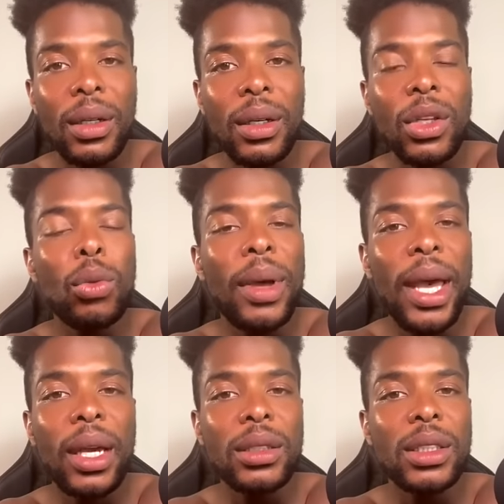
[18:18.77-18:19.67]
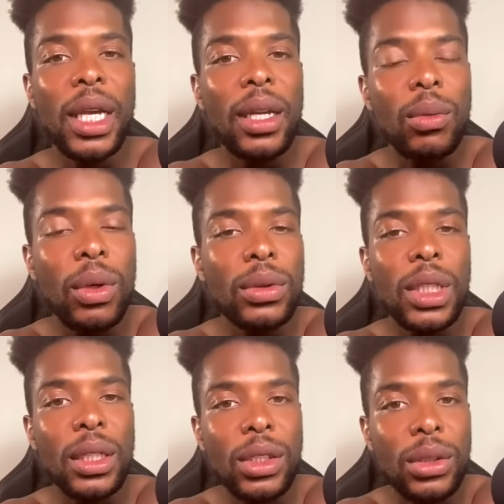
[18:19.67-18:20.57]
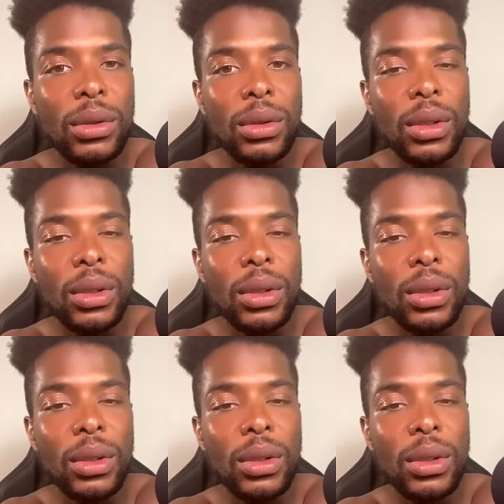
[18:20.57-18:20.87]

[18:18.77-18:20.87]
You mad because Jaden won't touch you?